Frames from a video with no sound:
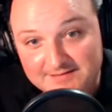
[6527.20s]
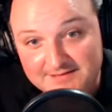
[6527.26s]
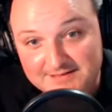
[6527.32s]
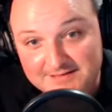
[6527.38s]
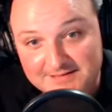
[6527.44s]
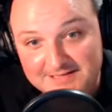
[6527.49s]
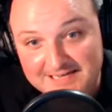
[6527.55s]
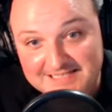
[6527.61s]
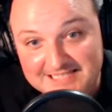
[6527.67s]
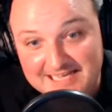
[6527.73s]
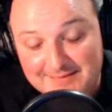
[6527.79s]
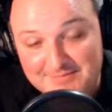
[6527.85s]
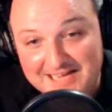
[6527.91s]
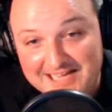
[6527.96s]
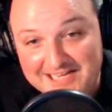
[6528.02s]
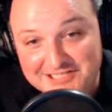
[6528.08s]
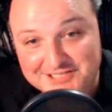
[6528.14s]

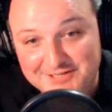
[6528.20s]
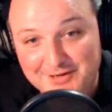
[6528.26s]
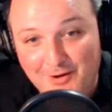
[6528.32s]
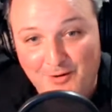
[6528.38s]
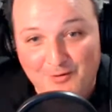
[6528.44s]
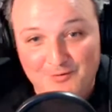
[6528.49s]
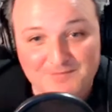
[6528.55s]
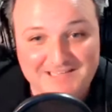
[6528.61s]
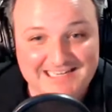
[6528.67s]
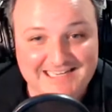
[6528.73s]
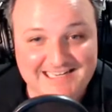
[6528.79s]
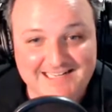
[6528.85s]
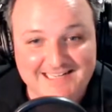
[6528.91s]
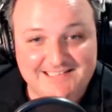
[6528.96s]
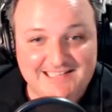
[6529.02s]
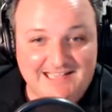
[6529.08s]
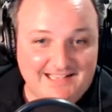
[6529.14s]
examination of
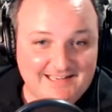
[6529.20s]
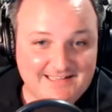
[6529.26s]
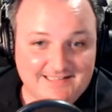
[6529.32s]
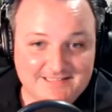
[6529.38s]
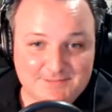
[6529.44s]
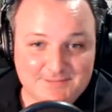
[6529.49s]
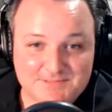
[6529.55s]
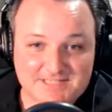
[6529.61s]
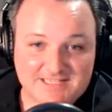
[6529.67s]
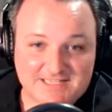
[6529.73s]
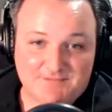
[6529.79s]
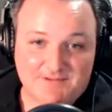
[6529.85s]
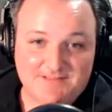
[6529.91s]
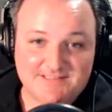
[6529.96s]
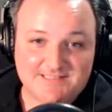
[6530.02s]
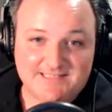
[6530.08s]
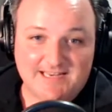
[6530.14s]
the classical
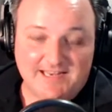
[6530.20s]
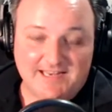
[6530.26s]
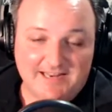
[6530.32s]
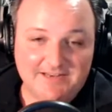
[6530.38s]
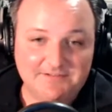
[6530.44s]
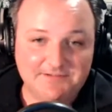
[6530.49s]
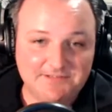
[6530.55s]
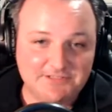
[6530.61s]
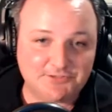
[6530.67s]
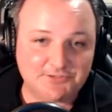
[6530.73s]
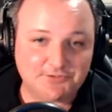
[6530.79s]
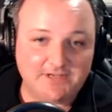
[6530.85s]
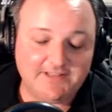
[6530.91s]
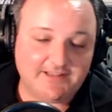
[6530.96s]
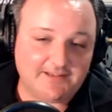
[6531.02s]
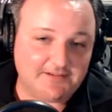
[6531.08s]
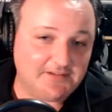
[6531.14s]
saxophone scene here in
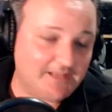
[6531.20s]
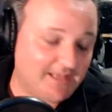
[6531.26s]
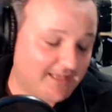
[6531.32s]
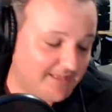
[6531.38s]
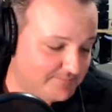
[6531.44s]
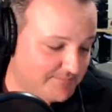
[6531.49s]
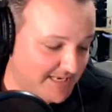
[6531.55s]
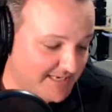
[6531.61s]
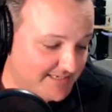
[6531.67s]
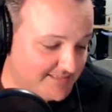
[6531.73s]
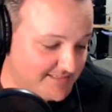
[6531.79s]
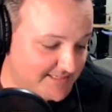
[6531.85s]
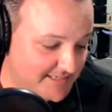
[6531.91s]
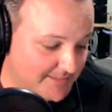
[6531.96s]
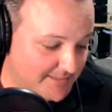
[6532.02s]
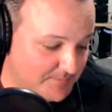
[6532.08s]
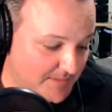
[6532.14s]
Australia. And
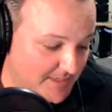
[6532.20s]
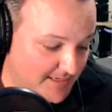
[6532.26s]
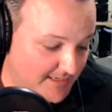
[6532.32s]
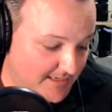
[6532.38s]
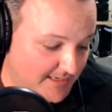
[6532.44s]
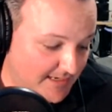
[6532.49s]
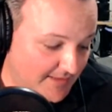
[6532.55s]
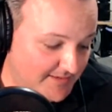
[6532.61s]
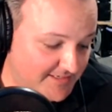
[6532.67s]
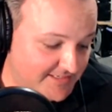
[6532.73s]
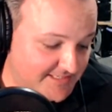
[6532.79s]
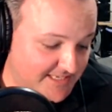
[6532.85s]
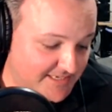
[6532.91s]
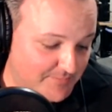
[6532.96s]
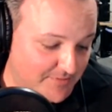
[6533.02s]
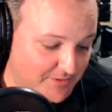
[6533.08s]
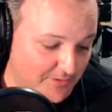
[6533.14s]
I think you
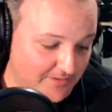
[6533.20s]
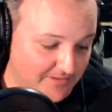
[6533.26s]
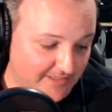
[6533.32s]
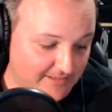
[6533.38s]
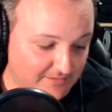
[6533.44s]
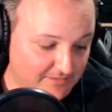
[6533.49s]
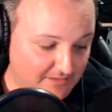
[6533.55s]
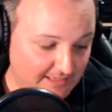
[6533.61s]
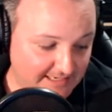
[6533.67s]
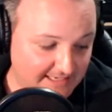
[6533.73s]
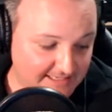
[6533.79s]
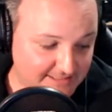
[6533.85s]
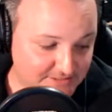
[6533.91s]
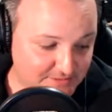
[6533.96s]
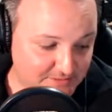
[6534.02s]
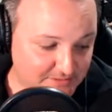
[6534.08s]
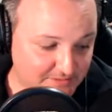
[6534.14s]
said a bit earlier, like,
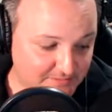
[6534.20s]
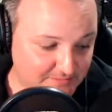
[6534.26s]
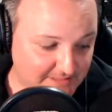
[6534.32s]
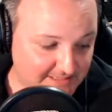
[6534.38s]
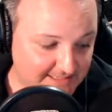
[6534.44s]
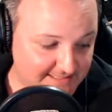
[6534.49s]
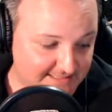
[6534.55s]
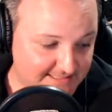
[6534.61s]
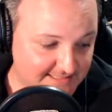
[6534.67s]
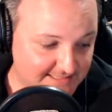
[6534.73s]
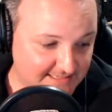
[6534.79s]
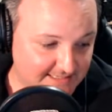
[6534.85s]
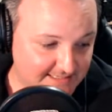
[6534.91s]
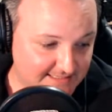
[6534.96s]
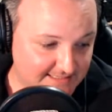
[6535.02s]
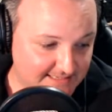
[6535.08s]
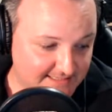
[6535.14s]
it's
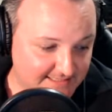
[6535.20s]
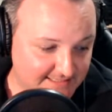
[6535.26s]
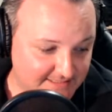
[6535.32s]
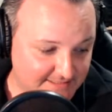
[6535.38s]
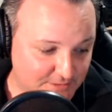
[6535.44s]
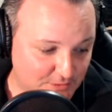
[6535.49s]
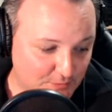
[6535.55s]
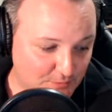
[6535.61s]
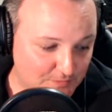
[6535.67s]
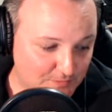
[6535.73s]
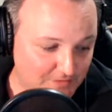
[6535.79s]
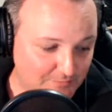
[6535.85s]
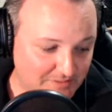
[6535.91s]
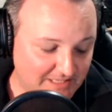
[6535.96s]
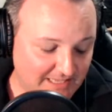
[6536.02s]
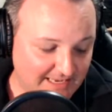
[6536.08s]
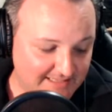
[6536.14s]
a school
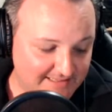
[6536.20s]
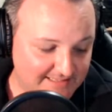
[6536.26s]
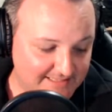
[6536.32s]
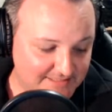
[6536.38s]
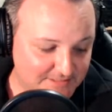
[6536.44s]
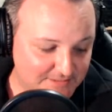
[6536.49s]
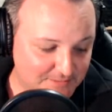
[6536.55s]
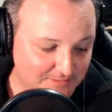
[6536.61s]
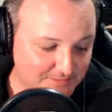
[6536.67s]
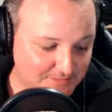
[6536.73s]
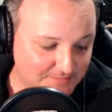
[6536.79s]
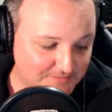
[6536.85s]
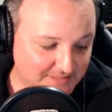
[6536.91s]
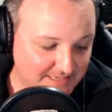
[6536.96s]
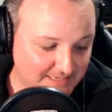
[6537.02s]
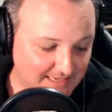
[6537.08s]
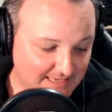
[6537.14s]
of playing that sort
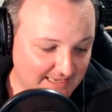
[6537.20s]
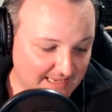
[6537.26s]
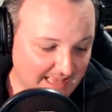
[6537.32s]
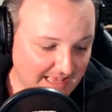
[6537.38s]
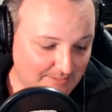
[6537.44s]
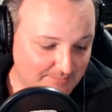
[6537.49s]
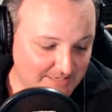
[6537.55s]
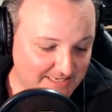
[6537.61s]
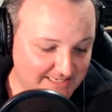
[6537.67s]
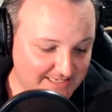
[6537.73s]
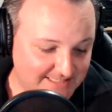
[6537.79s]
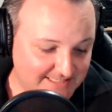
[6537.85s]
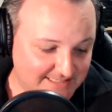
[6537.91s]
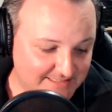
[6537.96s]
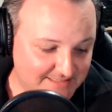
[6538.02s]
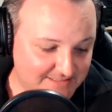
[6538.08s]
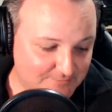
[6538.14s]
of
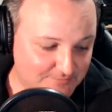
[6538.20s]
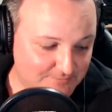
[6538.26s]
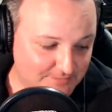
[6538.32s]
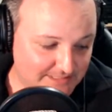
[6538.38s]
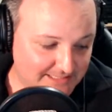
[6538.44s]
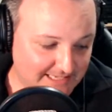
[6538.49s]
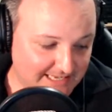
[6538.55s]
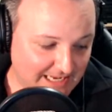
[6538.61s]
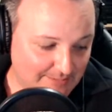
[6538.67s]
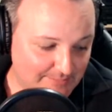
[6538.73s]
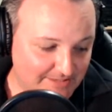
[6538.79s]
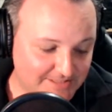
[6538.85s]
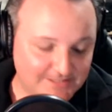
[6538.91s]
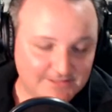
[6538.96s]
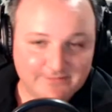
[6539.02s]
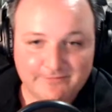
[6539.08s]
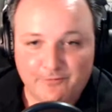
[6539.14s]
is really coming
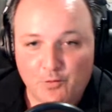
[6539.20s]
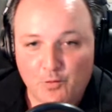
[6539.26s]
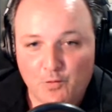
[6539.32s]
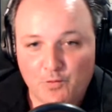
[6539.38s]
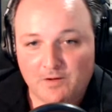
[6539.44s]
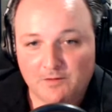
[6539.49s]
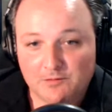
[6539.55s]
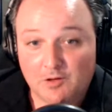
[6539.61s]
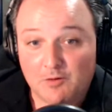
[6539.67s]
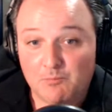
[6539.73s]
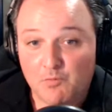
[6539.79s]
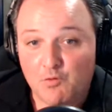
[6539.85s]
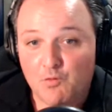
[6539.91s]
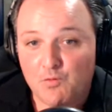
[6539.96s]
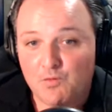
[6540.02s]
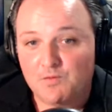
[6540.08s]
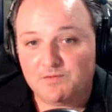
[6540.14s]
to the fore a lot
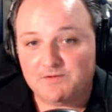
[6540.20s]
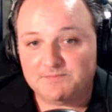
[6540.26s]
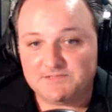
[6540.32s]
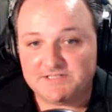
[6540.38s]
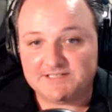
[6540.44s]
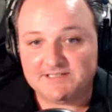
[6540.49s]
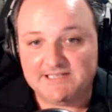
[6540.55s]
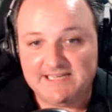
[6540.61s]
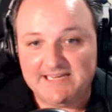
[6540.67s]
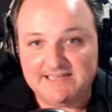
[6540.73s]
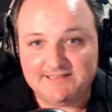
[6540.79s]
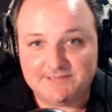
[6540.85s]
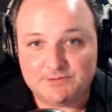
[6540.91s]
more, particularly in the